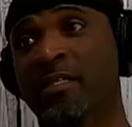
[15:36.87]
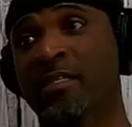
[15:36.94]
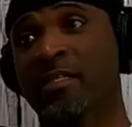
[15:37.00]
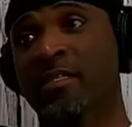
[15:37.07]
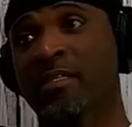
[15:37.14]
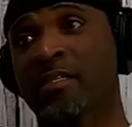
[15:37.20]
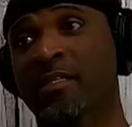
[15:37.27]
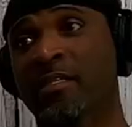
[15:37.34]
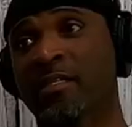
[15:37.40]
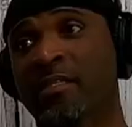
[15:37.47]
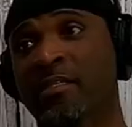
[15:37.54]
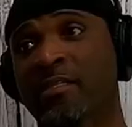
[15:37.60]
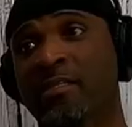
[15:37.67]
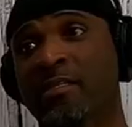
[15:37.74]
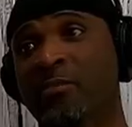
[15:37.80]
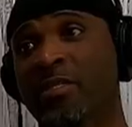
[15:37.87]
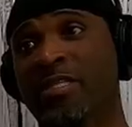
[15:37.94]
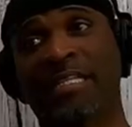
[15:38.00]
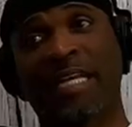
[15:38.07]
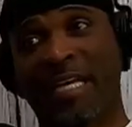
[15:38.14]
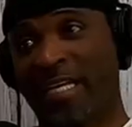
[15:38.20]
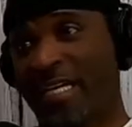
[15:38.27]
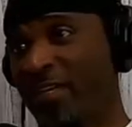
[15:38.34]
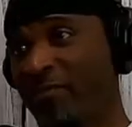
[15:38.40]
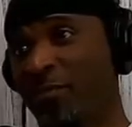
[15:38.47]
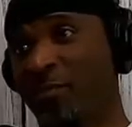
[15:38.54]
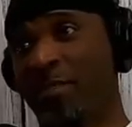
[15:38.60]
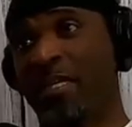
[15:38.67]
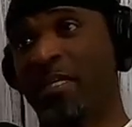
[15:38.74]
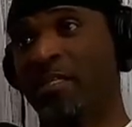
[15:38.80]
Gotcha. We got to have you
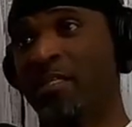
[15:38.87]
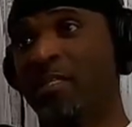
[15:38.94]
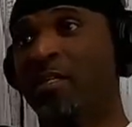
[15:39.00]
back.